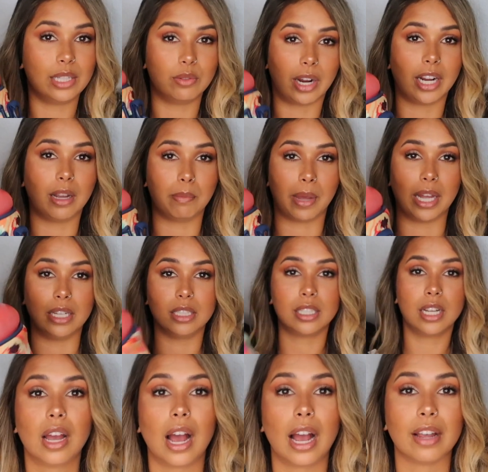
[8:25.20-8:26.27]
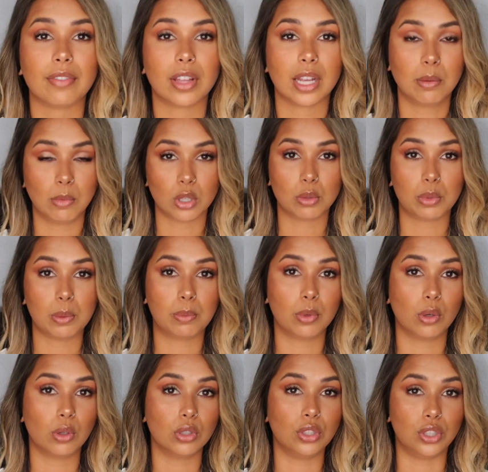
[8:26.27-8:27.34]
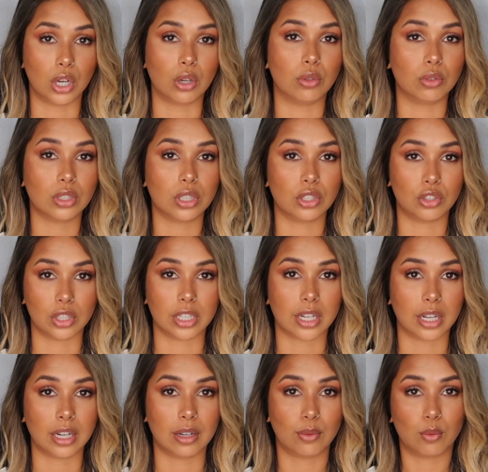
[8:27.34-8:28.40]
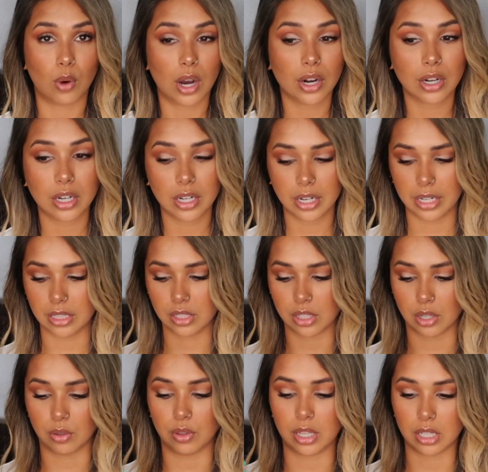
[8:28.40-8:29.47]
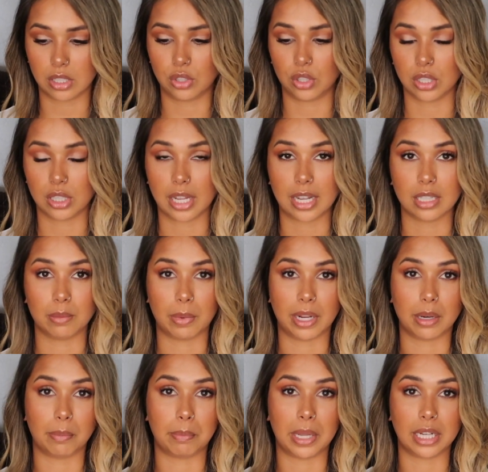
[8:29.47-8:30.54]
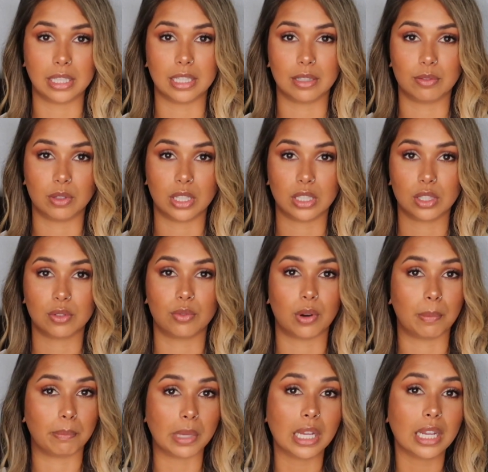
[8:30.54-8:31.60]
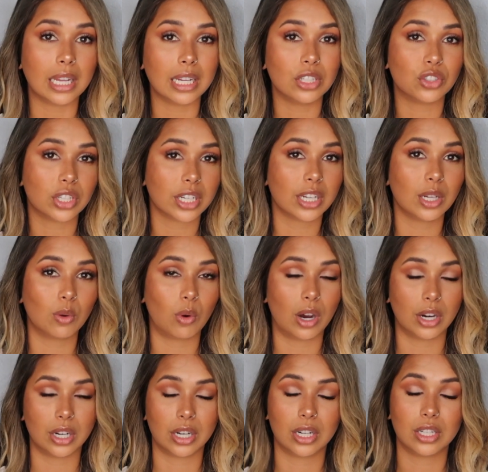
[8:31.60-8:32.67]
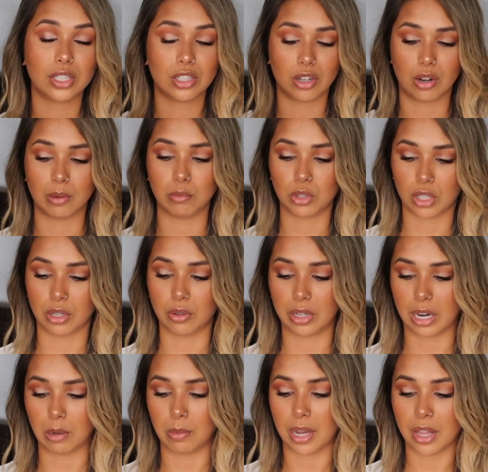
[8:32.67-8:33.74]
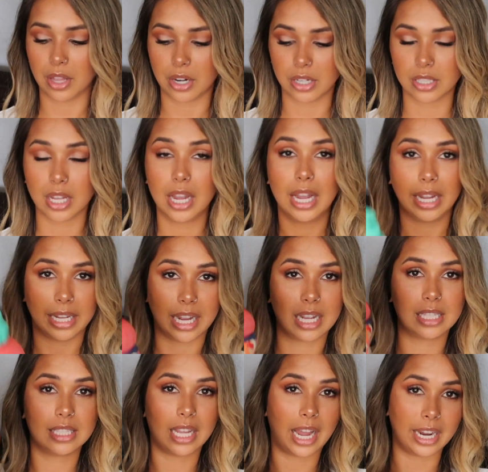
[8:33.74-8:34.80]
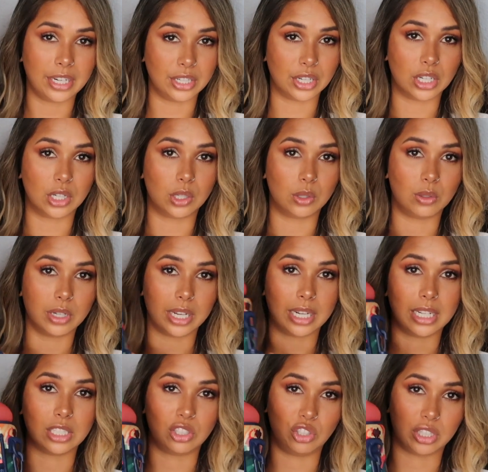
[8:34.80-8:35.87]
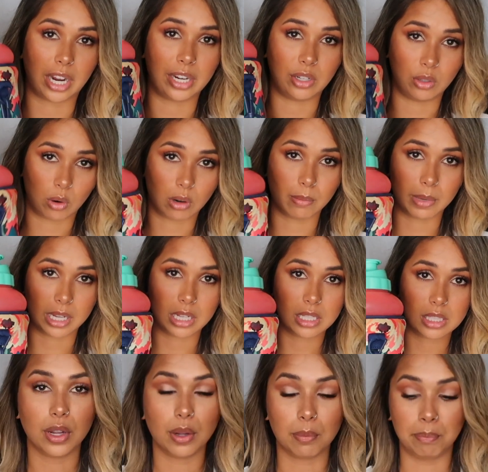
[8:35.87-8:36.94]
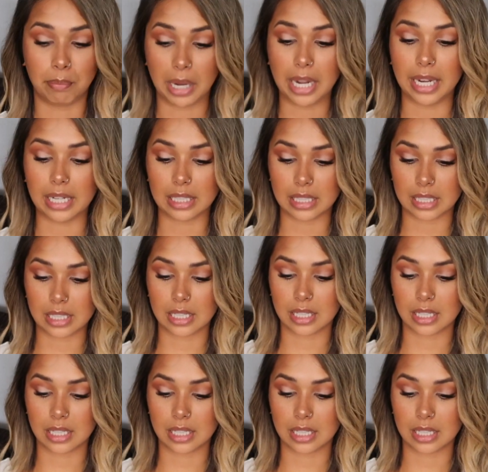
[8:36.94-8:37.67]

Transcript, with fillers: recommend. I feel like most people don't drink enough water, and so this just has made a big difference for me drinking water, so I'm sure it would help others. Yes, I know it is ginormous, but